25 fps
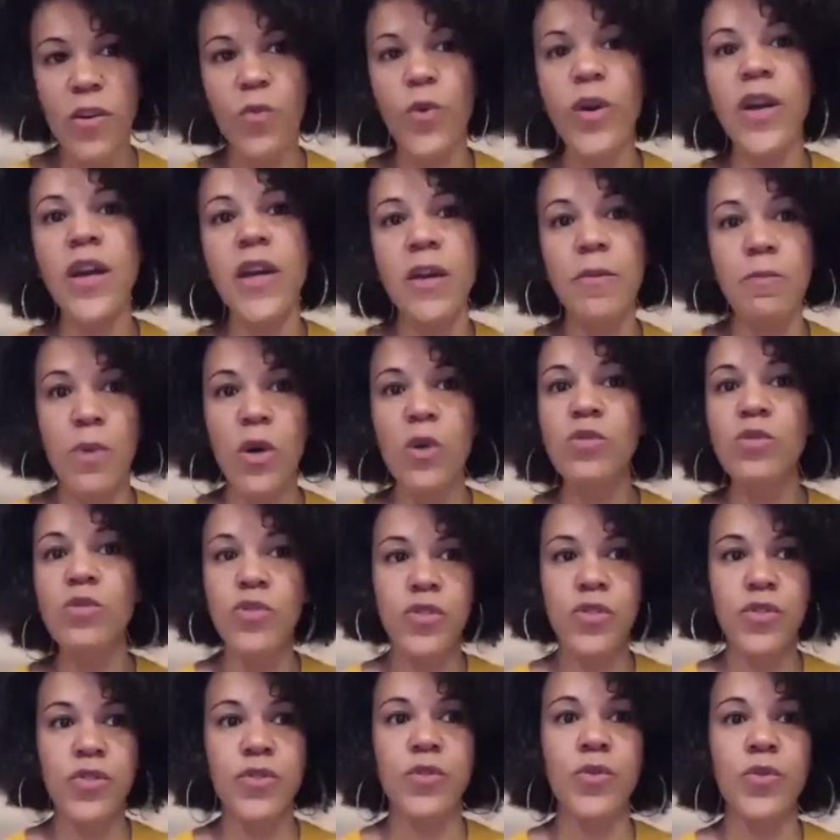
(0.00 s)
we're
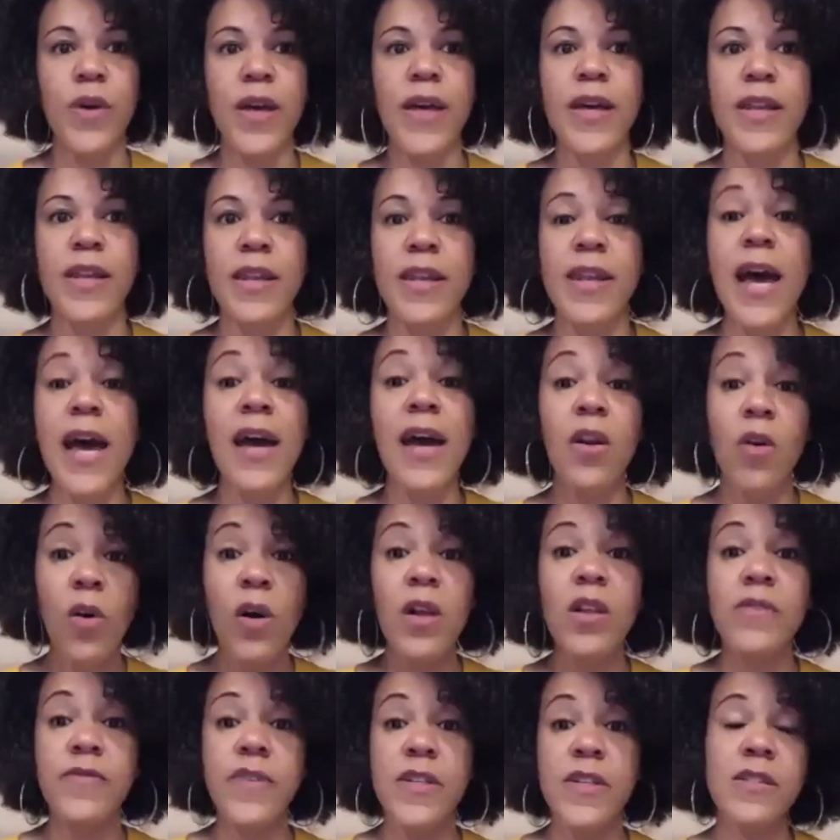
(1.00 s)
emotional and not
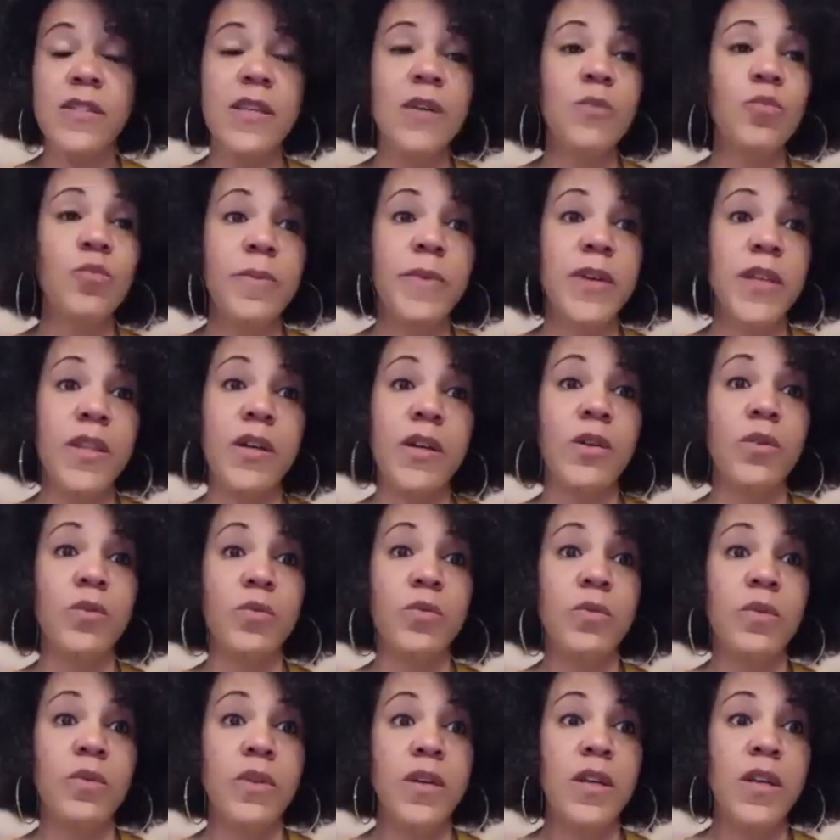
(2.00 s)
all of us some women don't